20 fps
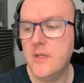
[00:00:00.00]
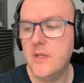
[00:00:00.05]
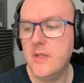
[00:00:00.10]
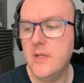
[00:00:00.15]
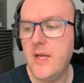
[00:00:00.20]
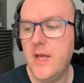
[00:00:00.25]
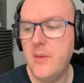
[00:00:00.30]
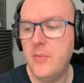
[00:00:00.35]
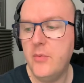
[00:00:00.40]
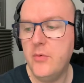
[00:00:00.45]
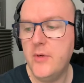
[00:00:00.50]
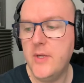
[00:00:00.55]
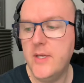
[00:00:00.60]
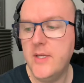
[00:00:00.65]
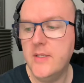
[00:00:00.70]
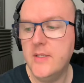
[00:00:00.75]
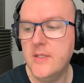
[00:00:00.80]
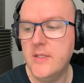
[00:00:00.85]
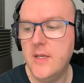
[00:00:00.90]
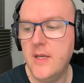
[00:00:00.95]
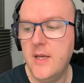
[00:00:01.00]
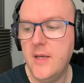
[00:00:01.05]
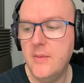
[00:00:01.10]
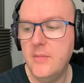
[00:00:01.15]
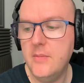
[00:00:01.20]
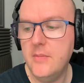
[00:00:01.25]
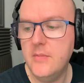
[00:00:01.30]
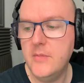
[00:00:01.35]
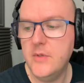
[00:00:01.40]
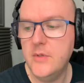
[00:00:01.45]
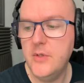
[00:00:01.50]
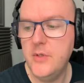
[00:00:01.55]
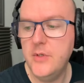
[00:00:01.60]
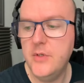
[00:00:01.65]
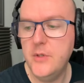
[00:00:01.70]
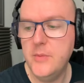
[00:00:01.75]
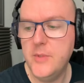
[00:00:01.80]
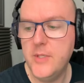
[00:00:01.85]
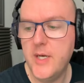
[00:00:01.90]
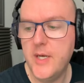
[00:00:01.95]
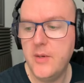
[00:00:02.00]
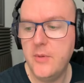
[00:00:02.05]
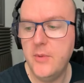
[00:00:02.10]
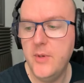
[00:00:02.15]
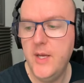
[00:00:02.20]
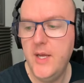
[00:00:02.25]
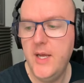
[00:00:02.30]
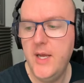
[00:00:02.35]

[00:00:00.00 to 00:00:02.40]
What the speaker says: Libraries YouTube channel,